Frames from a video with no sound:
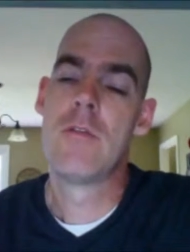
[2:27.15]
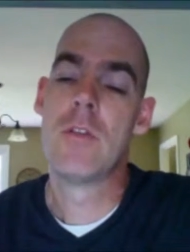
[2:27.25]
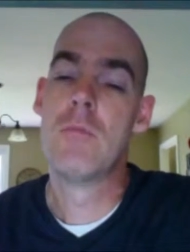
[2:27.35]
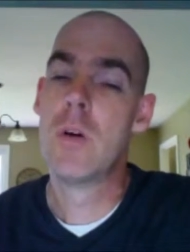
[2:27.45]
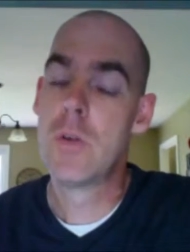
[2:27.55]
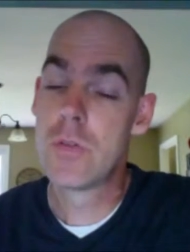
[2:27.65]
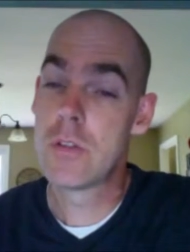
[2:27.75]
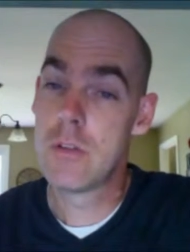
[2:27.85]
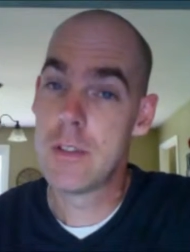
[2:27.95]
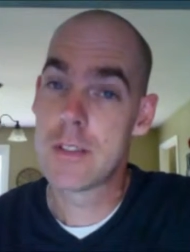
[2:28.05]
For
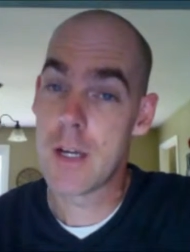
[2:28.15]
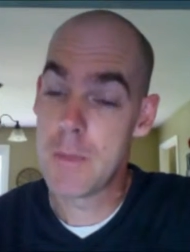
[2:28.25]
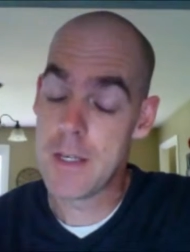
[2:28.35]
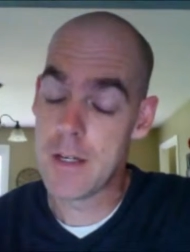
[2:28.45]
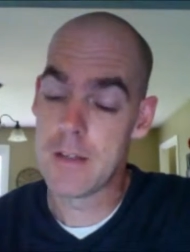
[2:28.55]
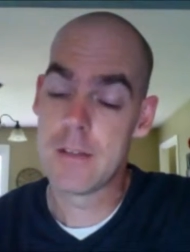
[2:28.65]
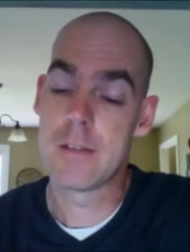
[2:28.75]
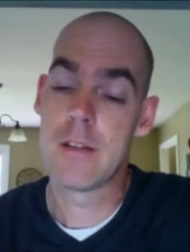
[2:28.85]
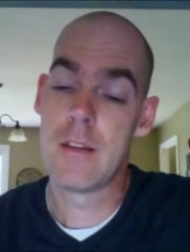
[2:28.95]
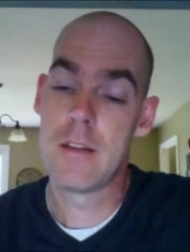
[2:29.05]
most students, I'll be
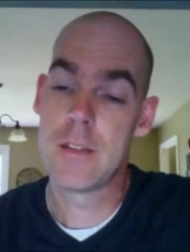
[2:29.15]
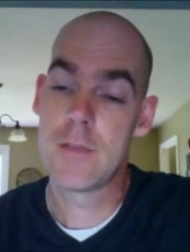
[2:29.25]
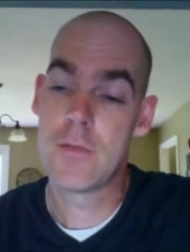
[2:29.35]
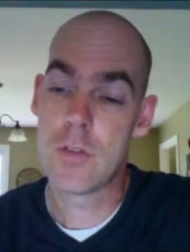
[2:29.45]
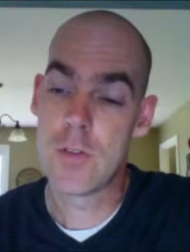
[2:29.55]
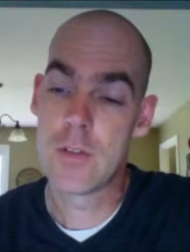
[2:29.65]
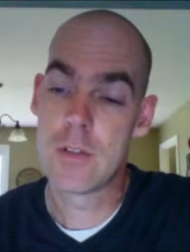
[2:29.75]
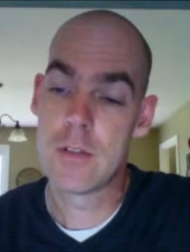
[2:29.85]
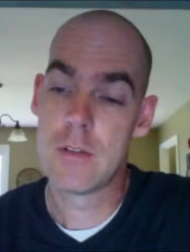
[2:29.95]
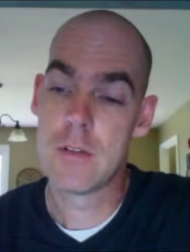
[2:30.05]
honest, this
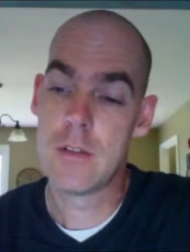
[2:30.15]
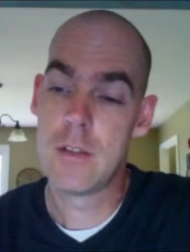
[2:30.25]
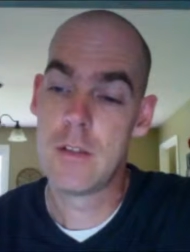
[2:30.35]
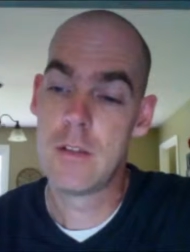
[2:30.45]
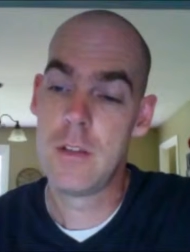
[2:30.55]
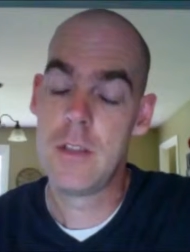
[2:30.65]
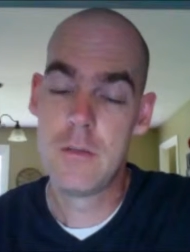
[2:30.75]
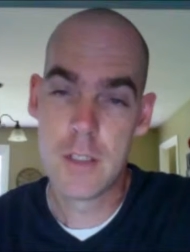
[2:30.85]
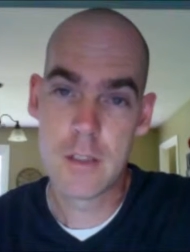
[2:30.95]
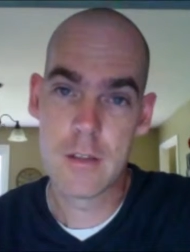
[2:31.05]
first
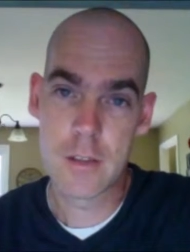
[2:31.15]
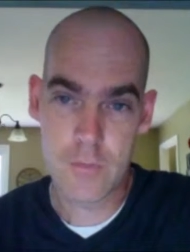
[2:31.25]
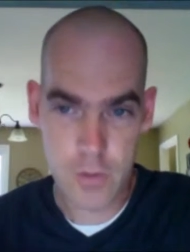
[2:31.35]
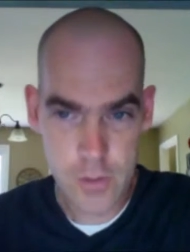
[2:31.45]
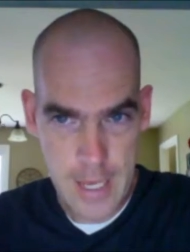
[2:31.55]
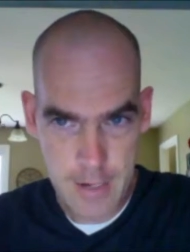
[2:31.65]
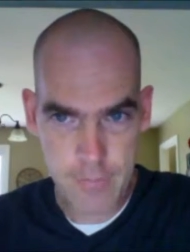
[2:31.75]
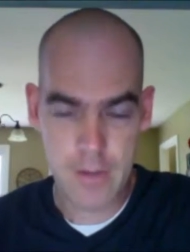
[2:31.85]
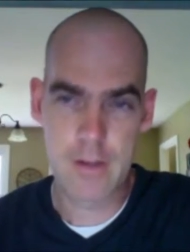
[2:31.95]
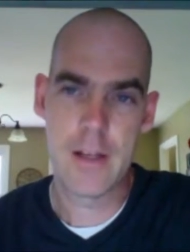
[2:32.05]

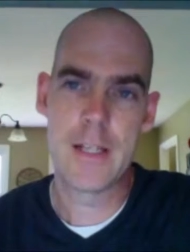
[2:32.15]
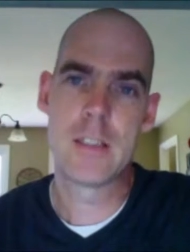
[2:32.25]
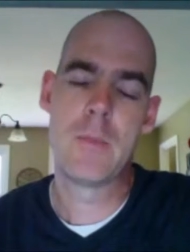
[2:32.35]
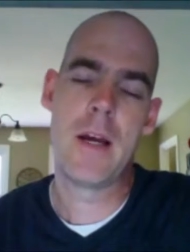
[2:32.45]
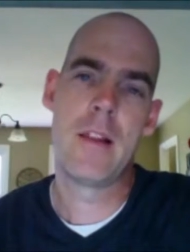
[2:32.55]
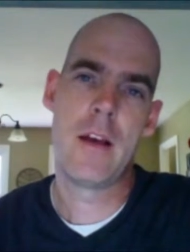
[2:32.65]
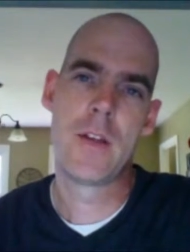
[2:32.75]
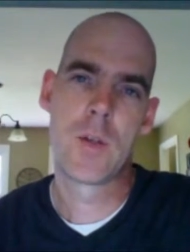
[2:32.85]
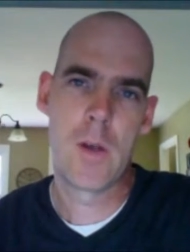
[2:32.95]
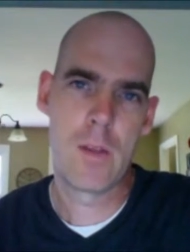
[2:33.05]
half of the class, the
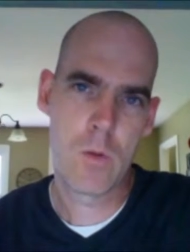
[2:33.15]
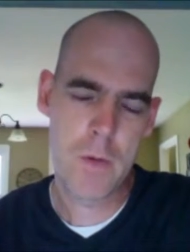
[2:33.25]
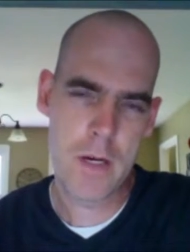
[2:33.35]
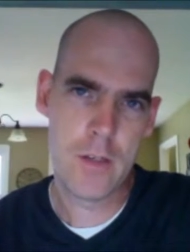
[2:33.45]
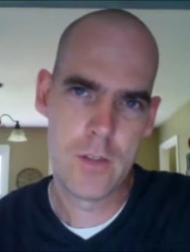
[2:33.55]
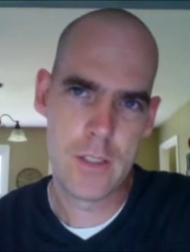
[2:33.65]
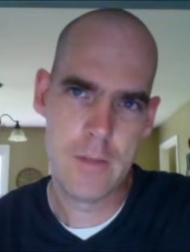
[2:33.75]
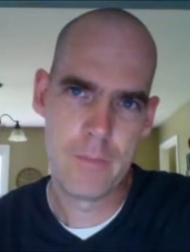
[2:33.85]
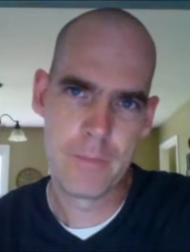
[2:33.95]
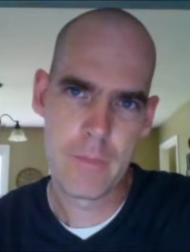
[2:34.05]
biological
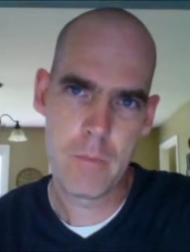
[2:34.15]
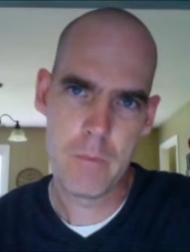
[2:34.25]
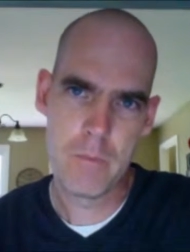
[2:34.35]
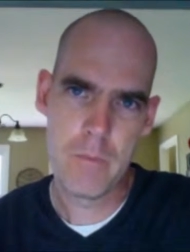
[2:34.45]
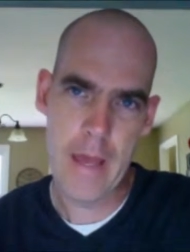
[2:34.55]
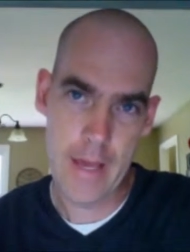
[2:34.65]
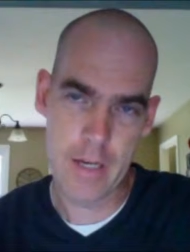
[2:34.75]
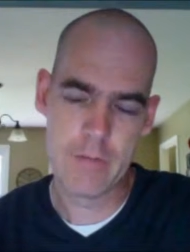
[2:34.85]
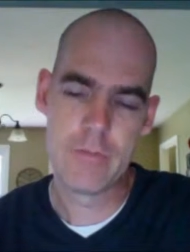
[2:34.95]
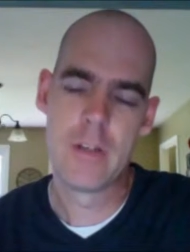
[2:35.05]
anthropology
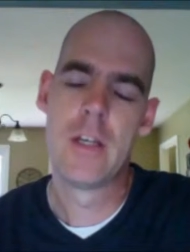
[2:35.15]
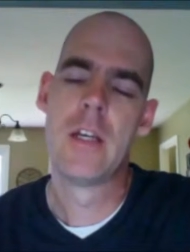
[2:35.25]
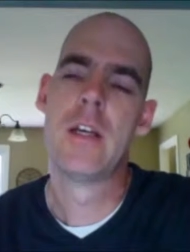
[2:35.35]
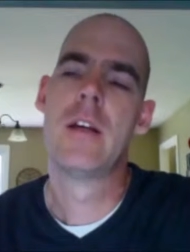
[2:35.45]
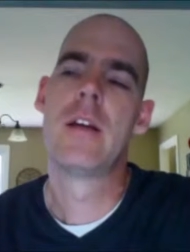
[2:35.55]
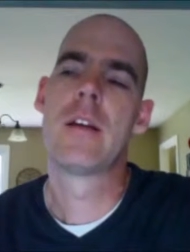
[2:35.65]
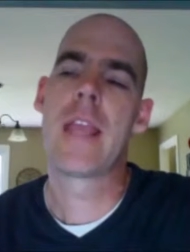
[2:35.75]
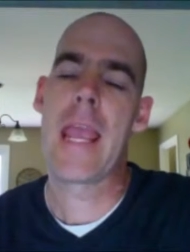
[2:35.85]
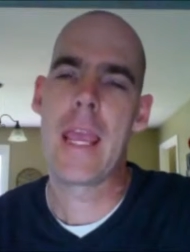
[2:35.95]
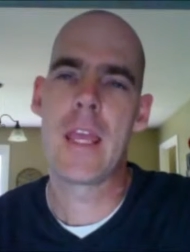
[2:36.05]
half,
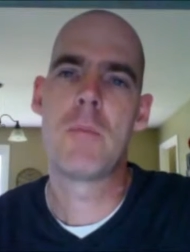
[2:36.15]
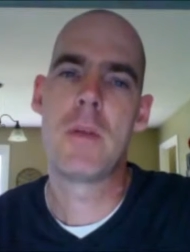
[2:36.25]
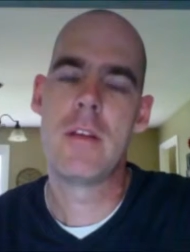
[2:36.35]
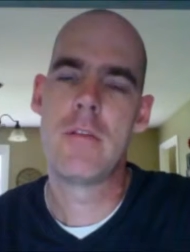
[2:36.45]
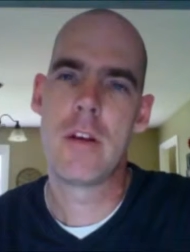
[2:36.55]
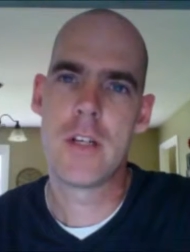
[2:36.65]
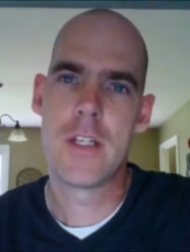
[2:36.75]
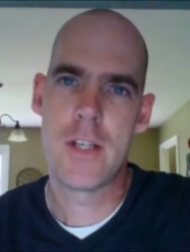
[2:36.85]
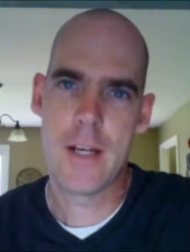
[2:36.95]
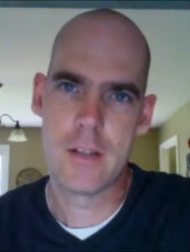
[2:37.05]
can be
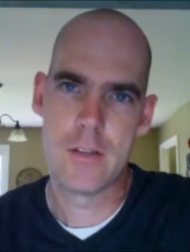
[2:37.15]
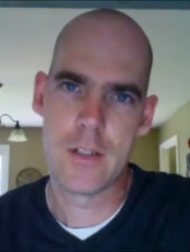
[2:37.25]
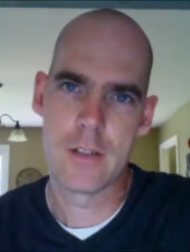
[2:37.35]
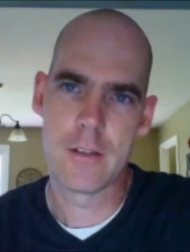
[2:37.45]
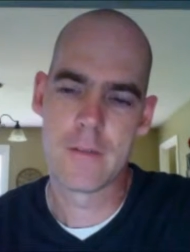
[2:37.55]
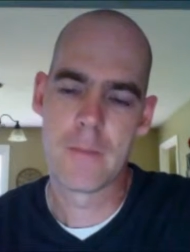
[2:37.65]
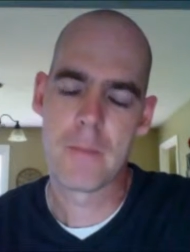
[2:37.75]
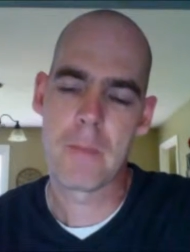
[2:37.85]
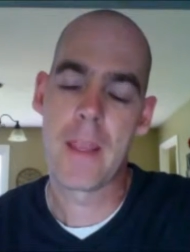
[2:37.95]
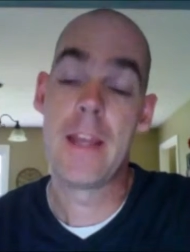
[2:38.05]
very challenging.
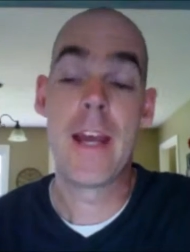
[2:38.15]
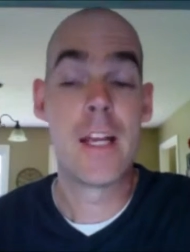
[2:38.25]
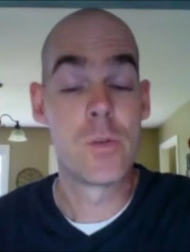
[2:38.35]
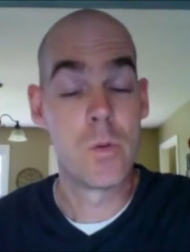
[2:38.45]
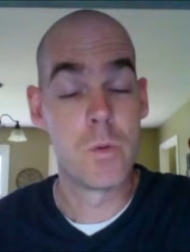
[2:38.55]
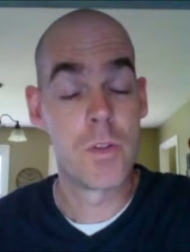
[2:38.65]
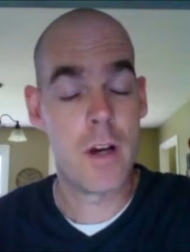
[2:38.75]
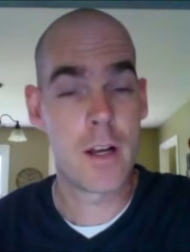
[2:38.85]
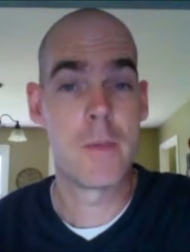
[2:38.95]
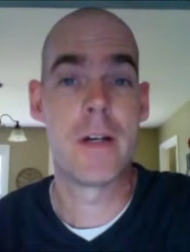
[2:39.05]
And as we will
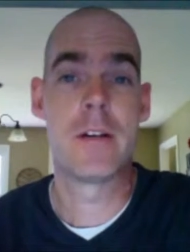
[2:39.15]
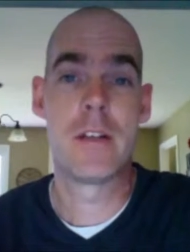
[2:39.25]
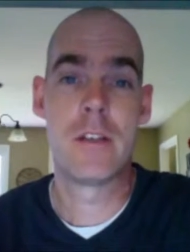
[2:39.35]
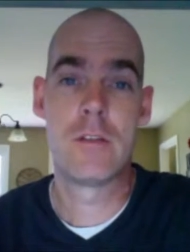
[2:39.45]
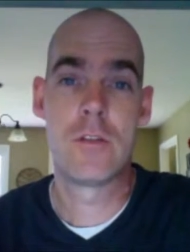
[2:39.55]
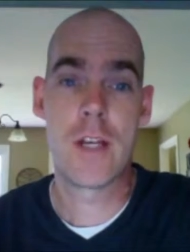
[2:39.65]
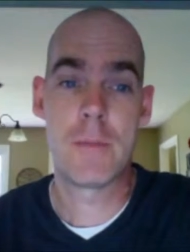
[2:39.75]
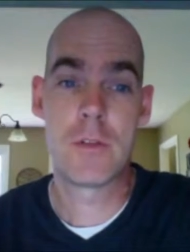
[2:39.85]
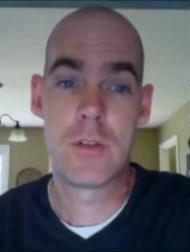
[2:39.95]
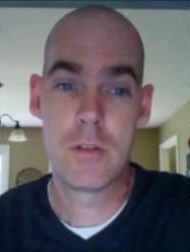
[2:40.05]
talk about in
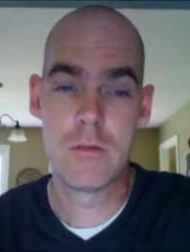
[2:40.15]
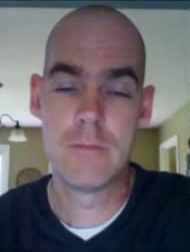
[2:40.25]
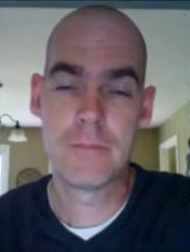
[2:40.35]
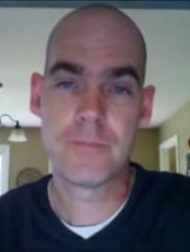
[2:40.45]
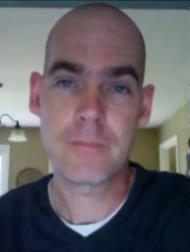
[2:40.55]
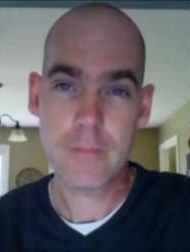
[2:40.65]
Chapter 2,